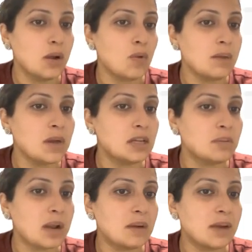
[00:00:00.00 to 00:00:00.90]
1
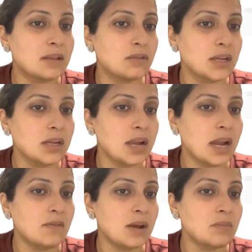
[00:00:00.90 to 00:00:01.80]
multiplied by 3
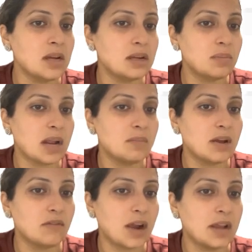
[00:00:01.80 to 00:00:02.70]
and 1 multiplied
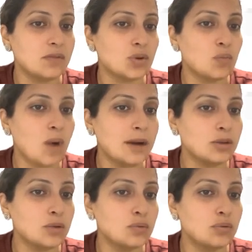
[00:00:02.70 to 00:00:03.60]
by 5. So
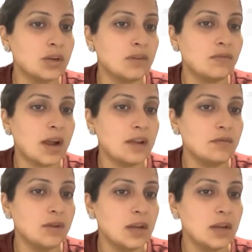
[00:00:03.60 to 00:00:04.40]
1, 2, 3, 5.